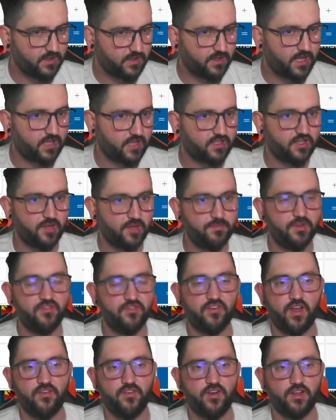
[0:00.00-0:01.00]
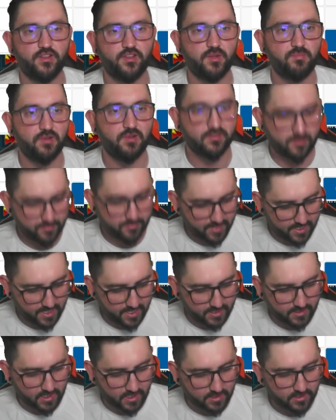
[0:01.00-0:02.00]
That's gonna be 500, plus I'm gonna
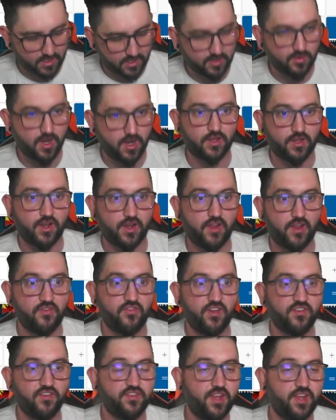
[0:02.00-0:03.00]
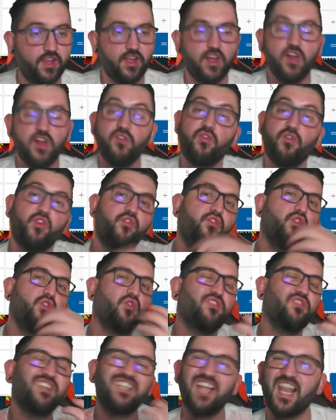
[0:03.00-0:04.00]
get another 350 for
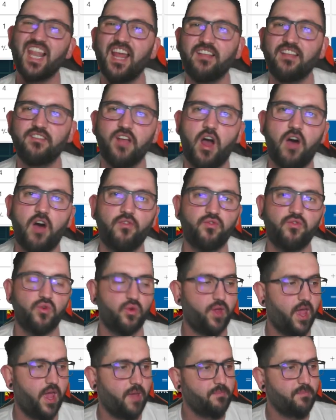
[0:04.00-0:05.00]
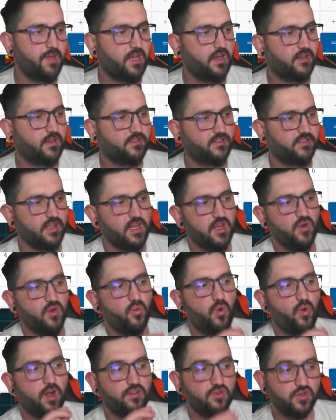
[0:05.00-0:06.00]
fusing the last Kafru, okay? Because
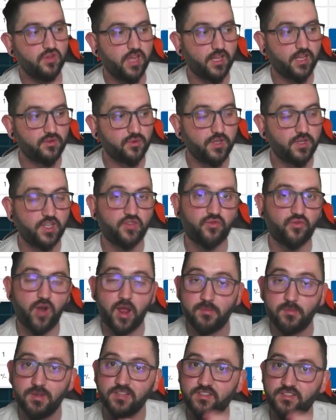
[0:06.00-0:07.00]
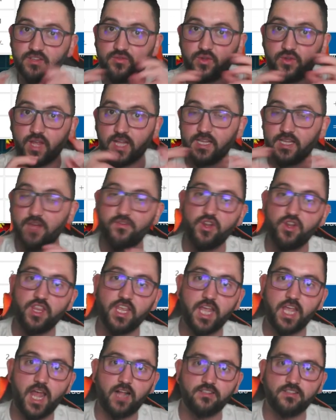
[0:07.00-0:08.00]
once you get to these fragments, if you get
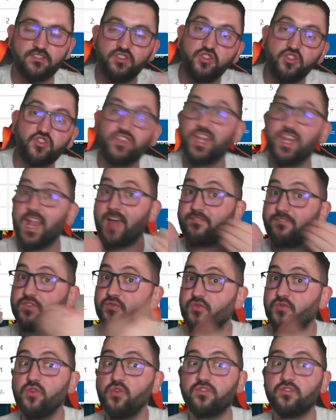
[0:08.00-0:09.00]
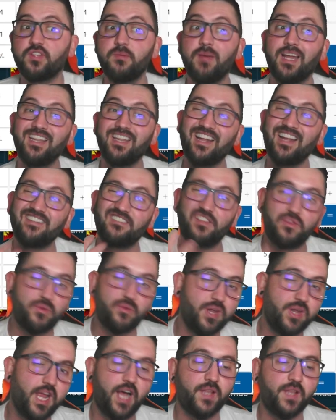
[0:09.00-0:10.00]
everything else, you still have to fuse them, and that's
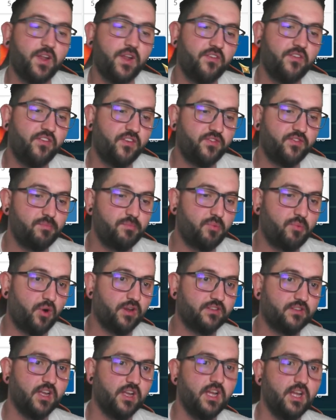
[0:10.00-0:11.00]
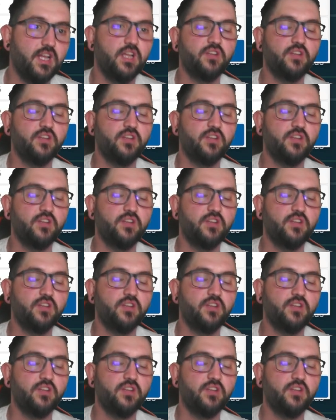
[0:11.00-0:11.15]
350 points.